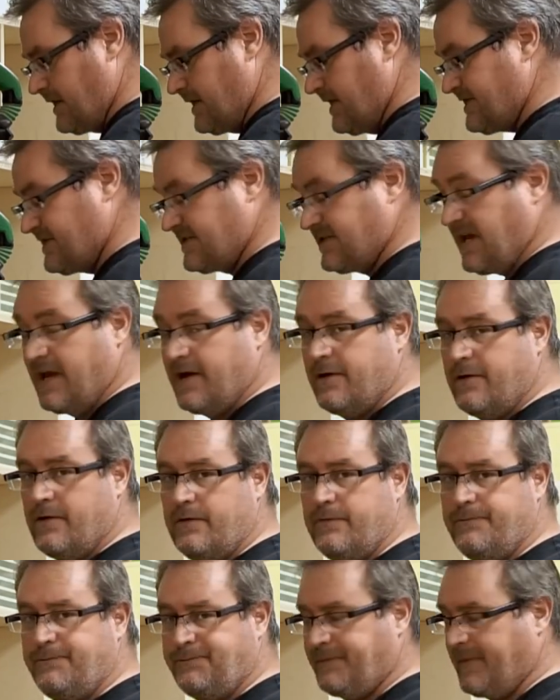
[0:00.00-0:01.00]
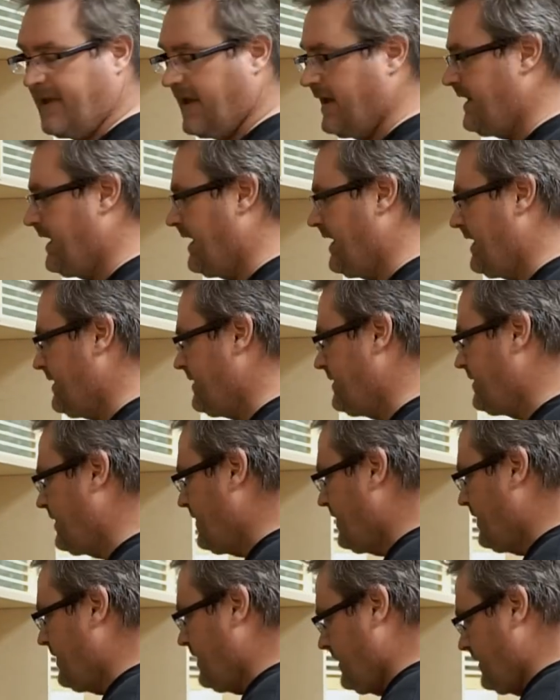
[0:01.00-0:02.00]
the center and then
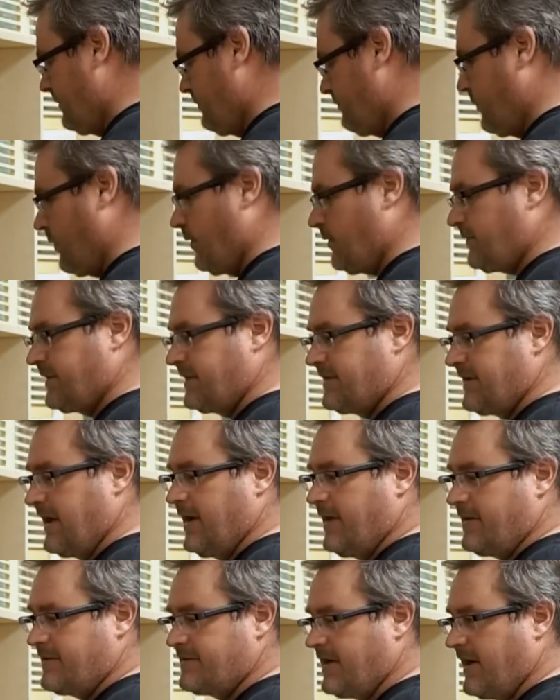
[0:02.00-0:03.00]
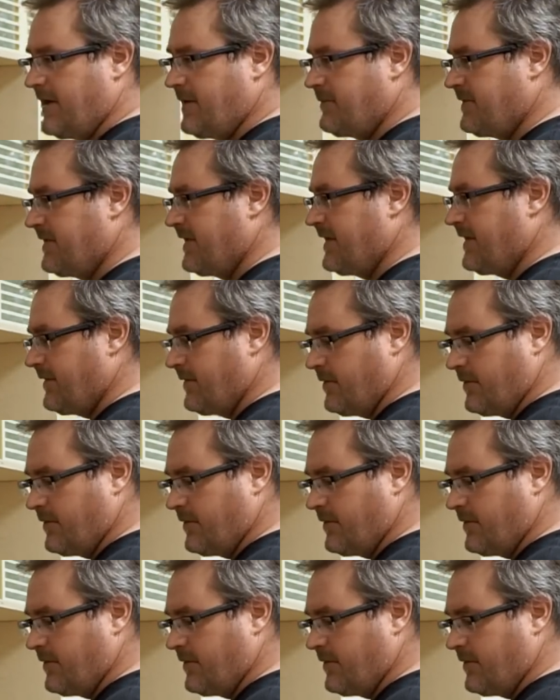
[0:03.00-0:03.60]
bolt it down type thing,